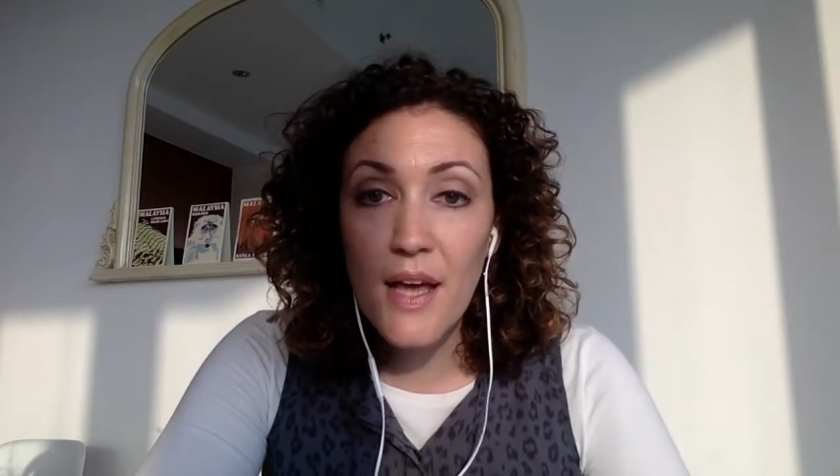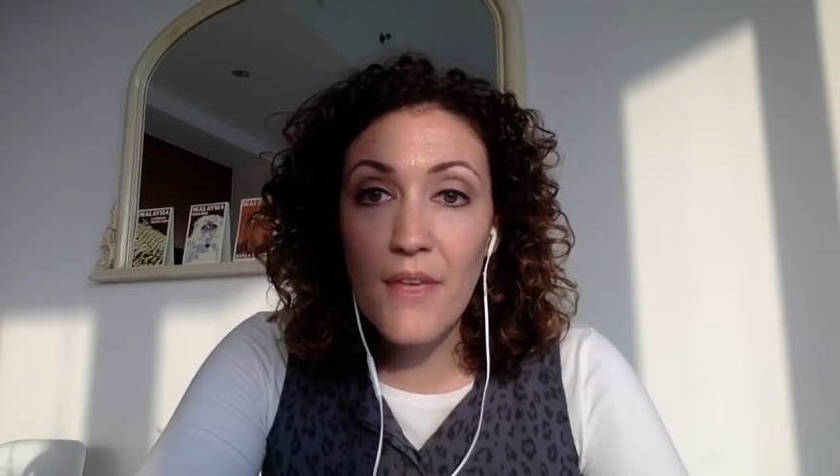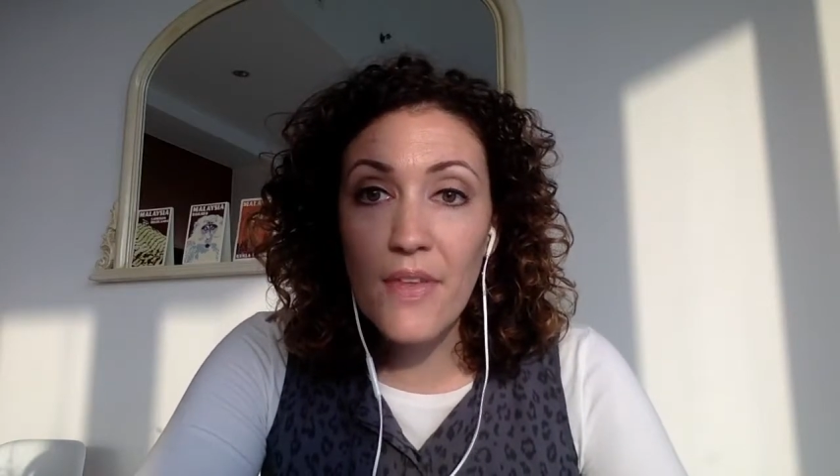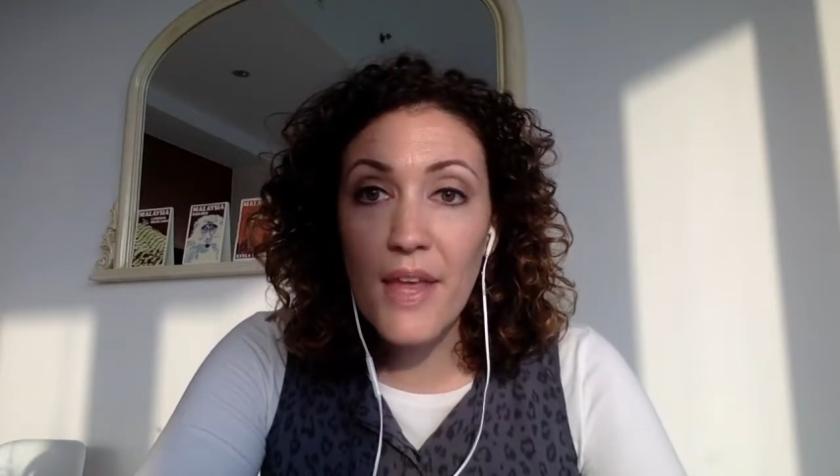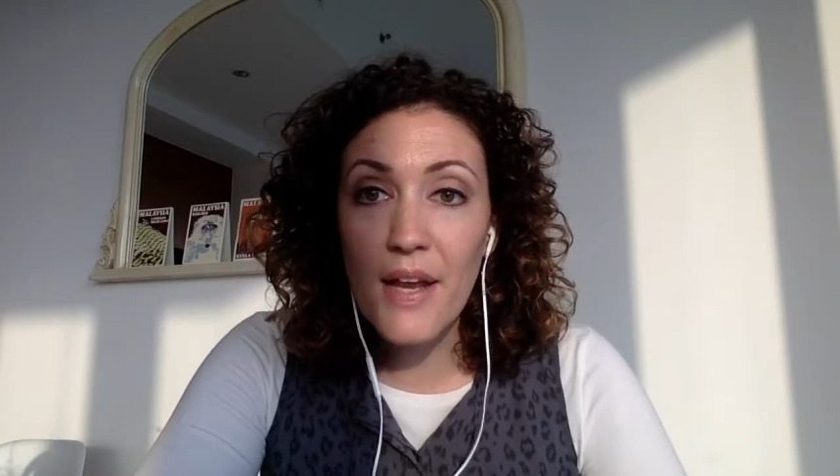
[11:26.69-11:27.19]

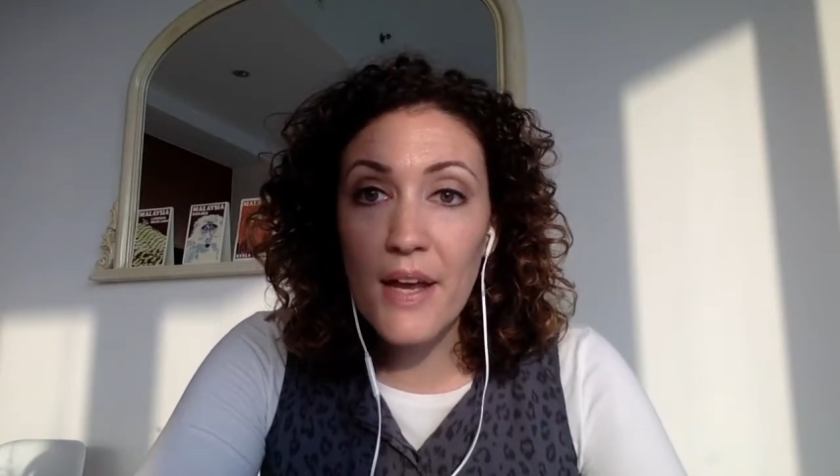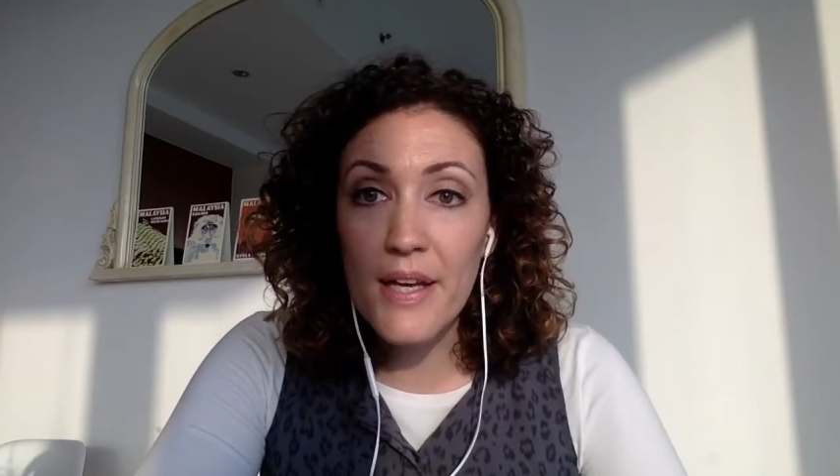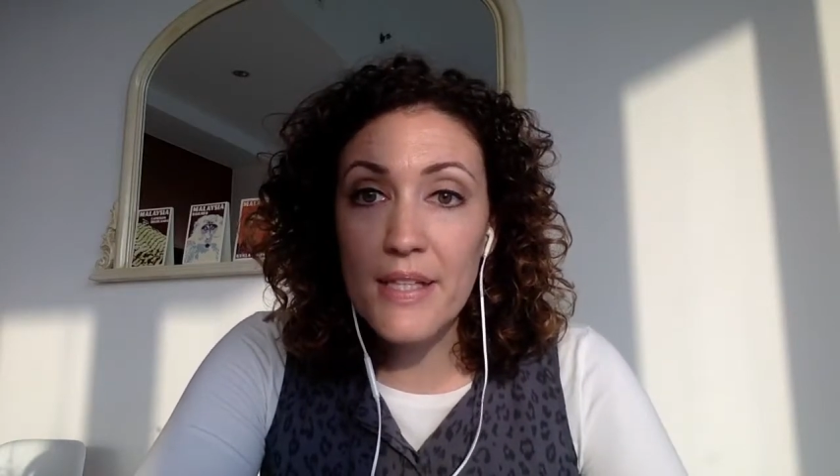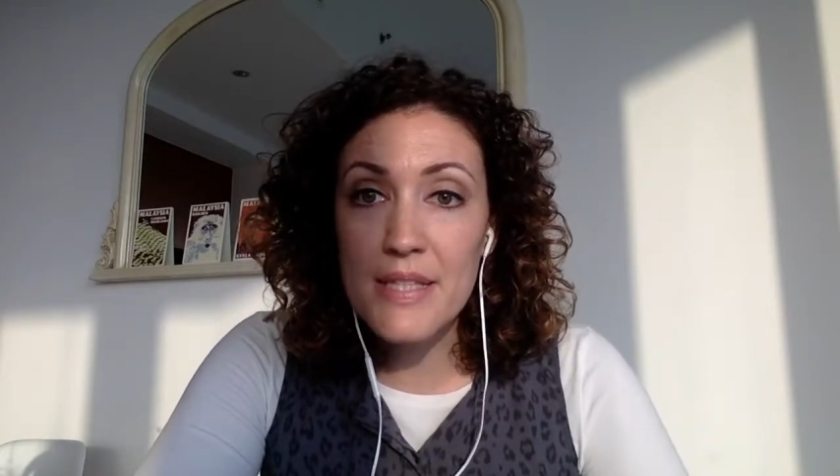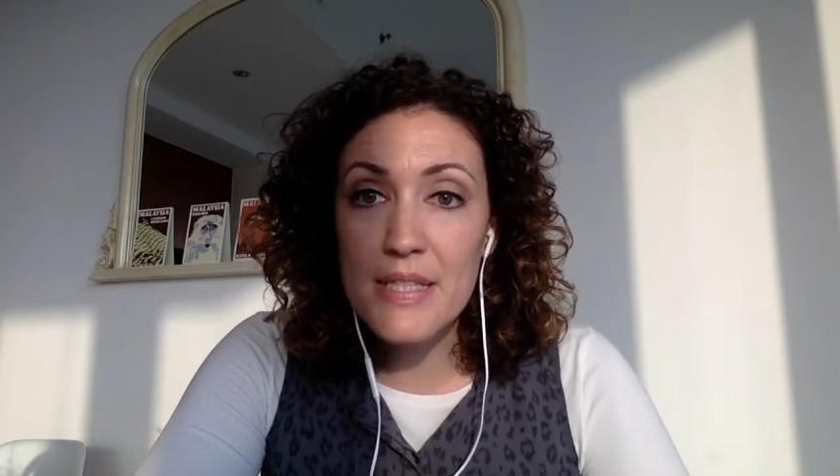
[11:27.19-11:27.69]
And then I
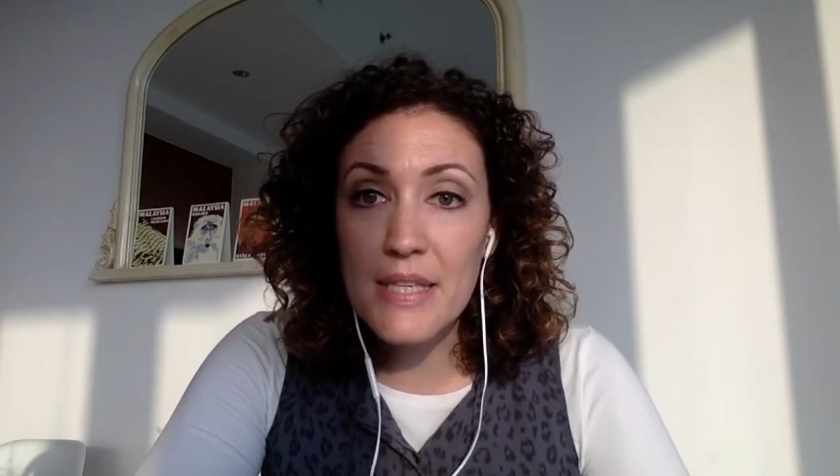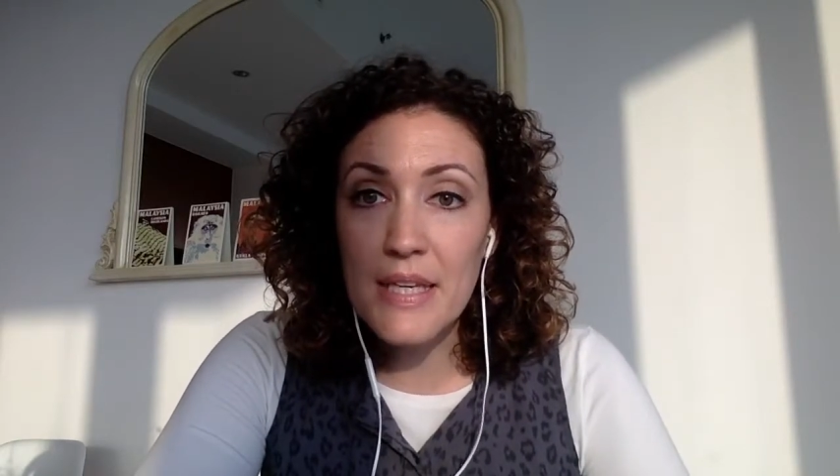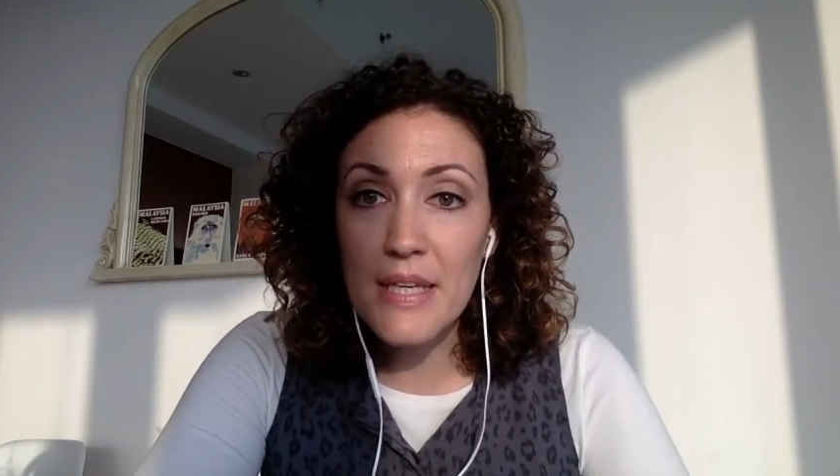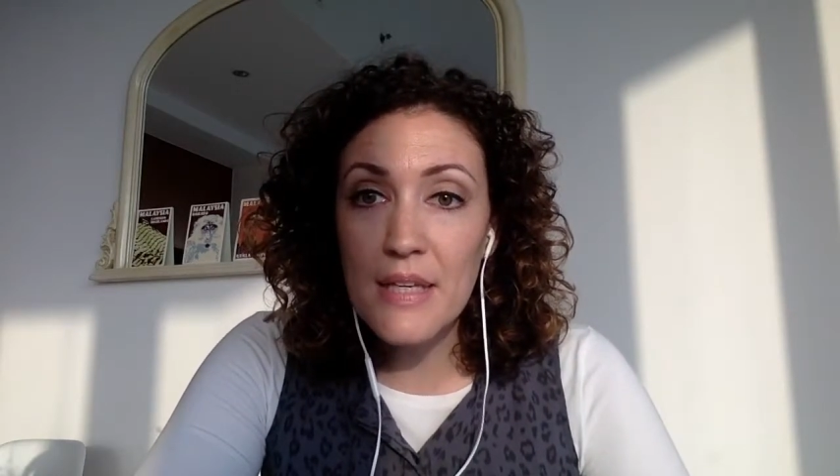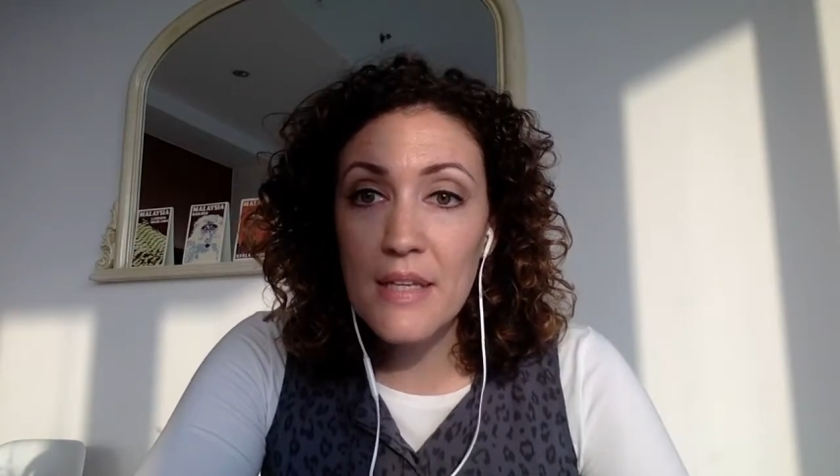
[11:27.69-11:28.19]
can
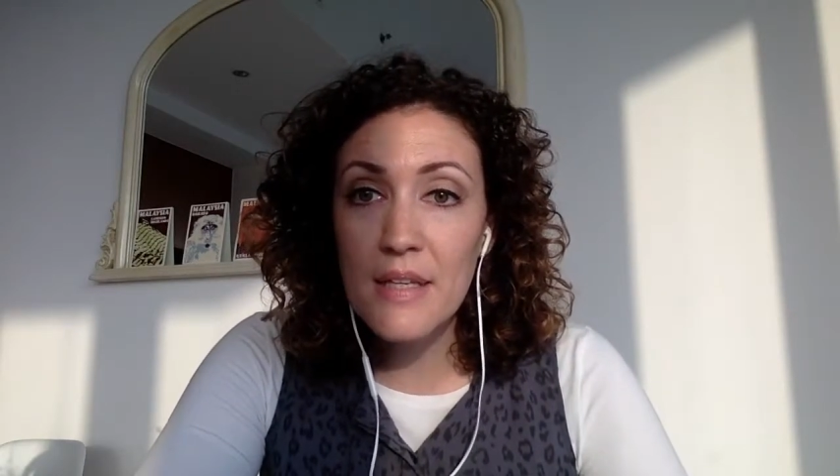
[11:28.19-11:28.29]
see,